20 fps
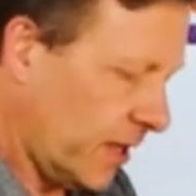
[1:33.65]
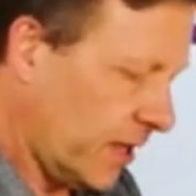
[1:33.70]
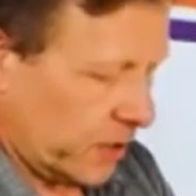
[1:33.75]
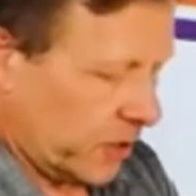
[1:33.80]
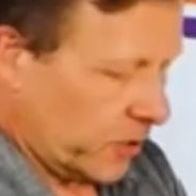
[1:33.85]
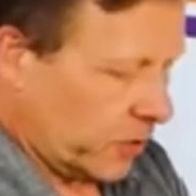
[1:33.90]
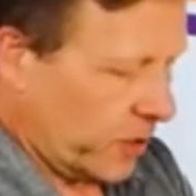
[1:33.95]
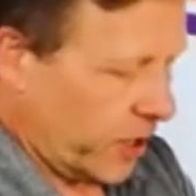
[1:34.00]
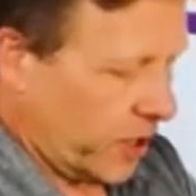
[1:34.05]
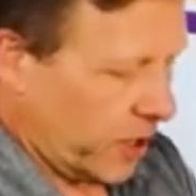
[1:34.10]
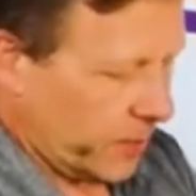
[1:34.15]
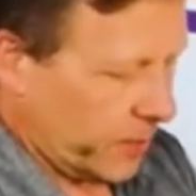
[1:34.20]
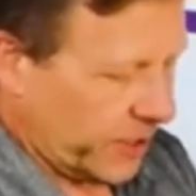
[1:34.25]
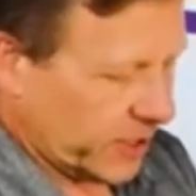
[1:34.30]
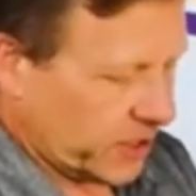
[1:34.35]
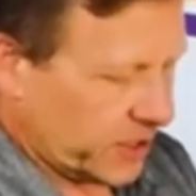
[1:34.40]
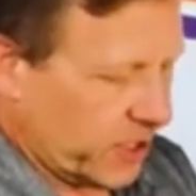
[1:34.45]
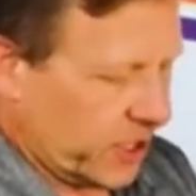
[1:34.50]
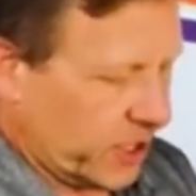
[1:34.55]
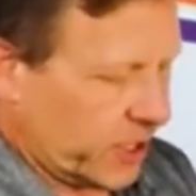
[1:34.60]
The new
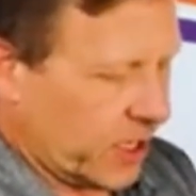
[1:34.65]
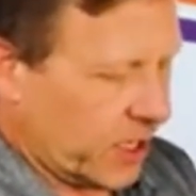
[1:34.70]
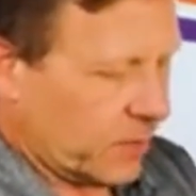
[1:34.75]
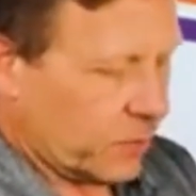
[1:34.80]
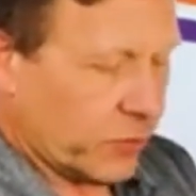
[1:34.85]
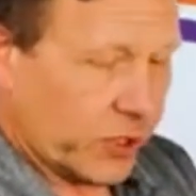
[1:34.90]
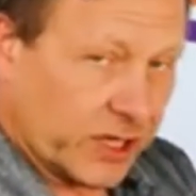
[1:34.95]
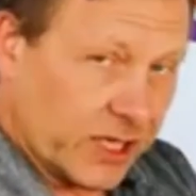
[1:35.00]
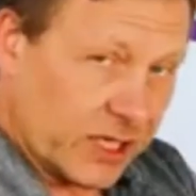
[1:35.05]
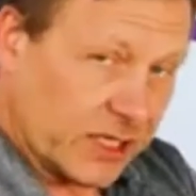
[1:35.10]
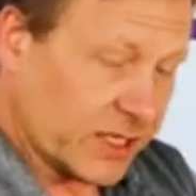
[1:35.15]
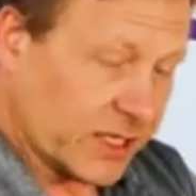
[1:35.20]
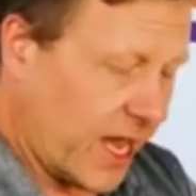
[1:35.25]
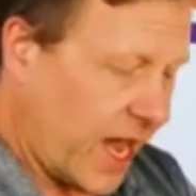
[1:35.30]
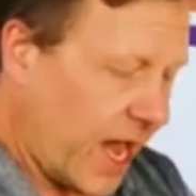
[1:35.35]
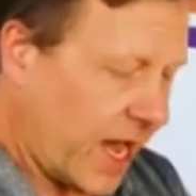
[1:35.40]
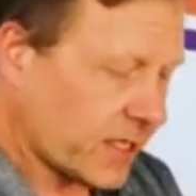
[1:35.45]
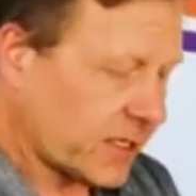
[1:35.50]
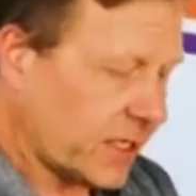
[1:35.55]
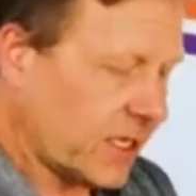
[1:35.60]
element's going to come with these
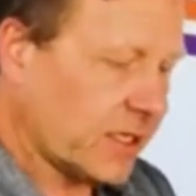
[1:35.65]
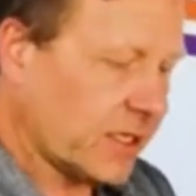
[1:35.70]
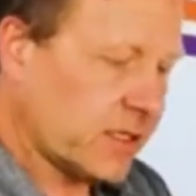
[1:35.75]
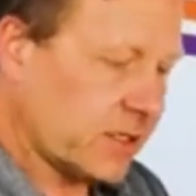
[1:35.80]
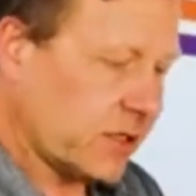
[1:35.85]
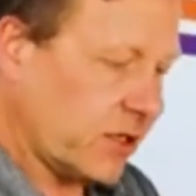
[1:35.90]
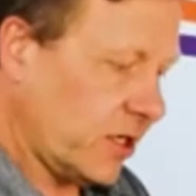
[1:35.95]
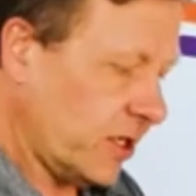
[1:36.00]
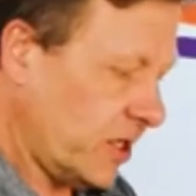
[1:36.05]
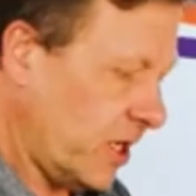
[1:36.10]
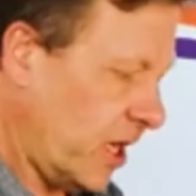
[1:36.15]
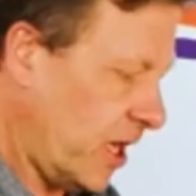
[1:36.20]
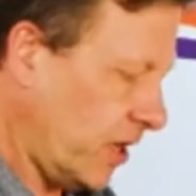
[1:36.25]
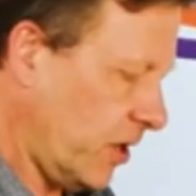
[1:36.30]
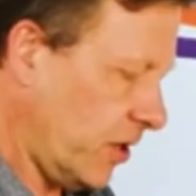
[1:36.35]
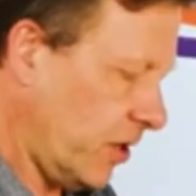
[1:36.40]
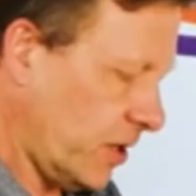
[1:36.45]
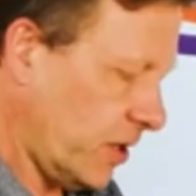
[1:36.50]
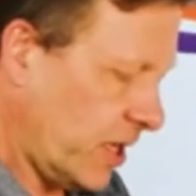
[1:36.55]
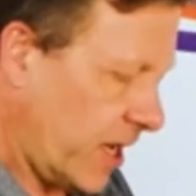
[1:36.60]
gaskets, so you take
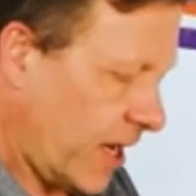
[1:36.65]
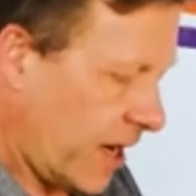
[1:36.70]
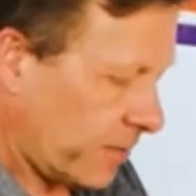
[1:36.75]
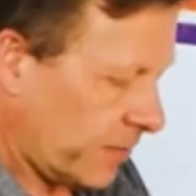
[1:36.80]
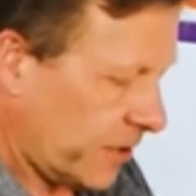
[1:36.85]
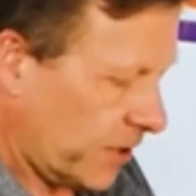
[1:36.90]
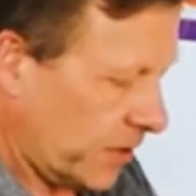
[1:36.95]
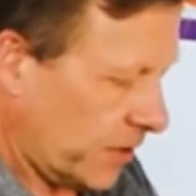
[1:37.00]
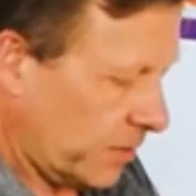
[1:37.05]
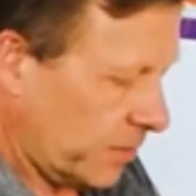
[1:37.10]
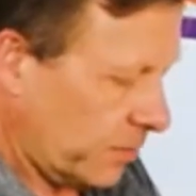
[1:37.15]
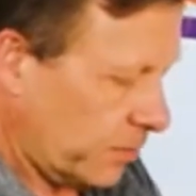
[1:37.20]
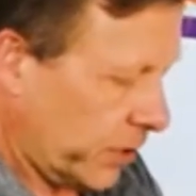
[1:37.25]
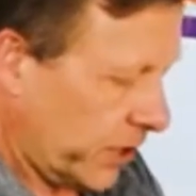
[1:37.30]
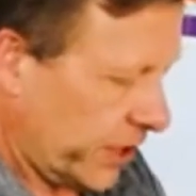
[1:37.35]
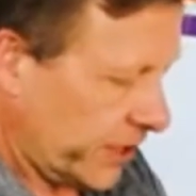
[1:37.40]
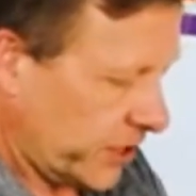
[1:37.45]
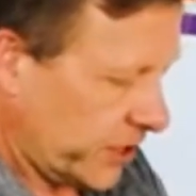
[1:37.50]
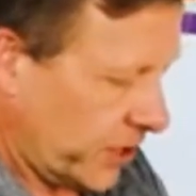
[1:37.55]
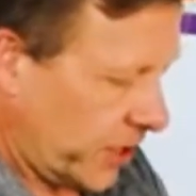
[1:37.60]
your adapter,
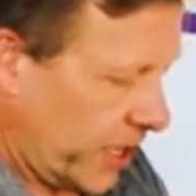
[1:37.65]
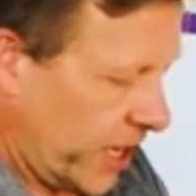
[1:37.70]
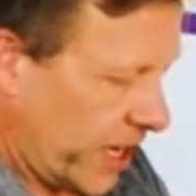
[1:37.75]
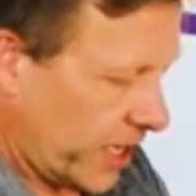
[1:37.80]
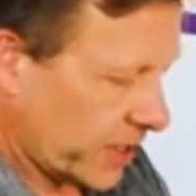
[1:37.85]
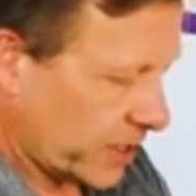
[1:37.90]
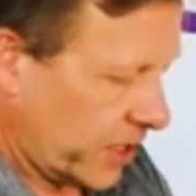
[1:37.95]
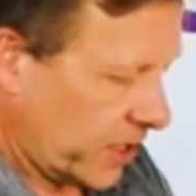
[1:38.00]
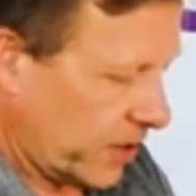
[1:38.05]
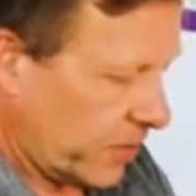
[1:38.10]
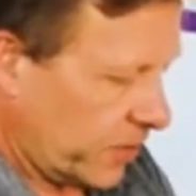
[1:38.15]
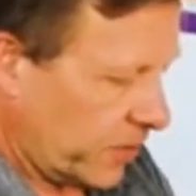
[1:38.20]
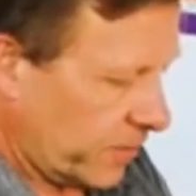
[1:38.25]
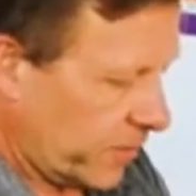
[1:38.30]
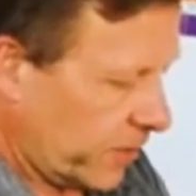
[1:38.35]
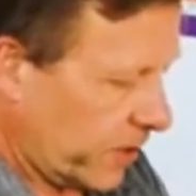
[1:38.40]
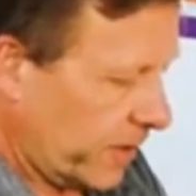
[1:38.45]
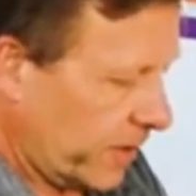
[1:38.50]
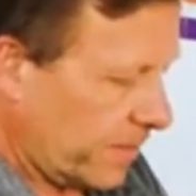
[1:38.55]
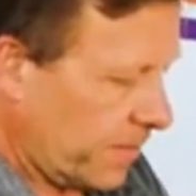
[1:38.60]
place your gasket
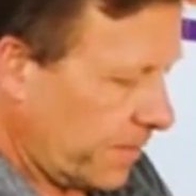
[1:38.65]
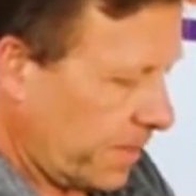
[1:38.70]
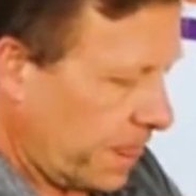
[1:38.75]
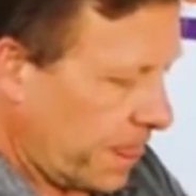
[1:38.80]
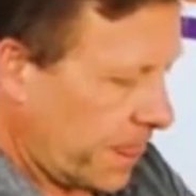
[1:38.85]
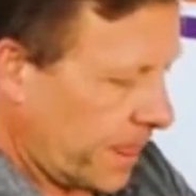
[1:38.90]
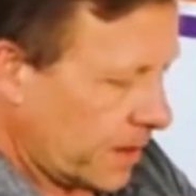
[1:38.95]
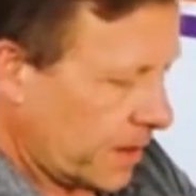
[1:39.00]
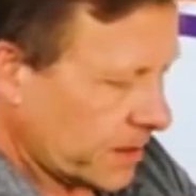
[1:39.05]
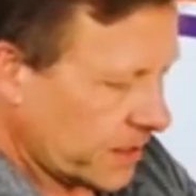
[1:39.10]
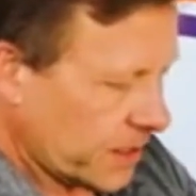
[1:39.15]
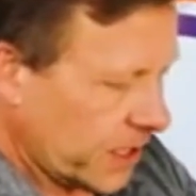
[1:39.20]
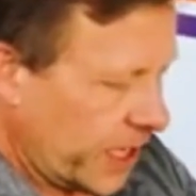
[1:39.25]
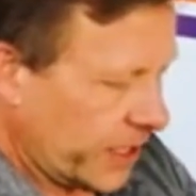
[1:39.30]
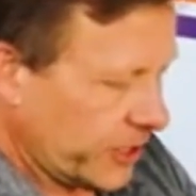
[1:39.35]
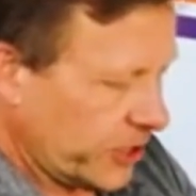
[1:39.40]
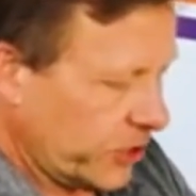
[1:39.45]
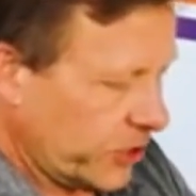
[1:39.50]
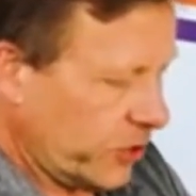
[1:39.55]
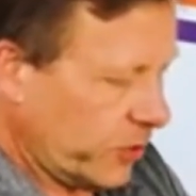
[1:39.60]
over it,
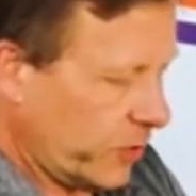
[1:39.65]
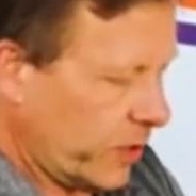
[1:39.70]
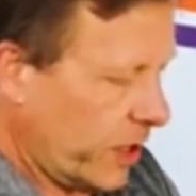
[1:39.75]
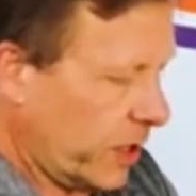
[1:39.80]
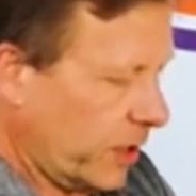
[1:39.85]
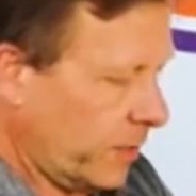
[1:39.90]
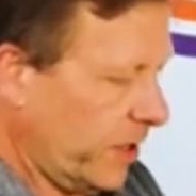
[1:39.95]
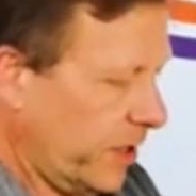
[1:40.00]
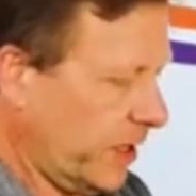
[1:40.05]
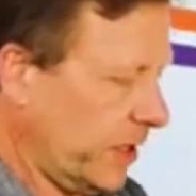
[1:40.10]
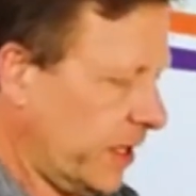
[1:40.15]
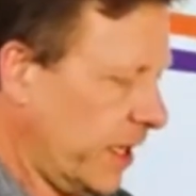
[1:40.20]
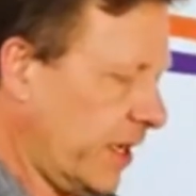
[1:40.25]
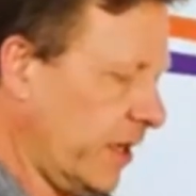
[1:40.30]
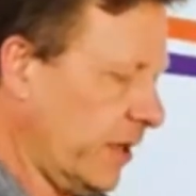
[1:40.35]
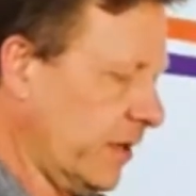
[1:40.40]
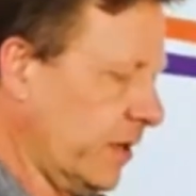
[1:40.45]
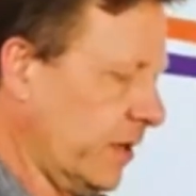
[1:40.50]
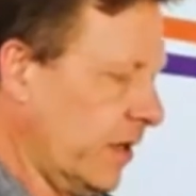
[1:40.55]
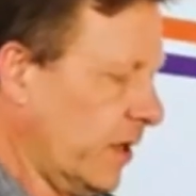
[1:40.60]
slide your new element
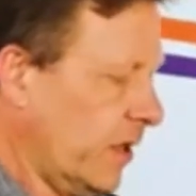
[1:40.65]
there.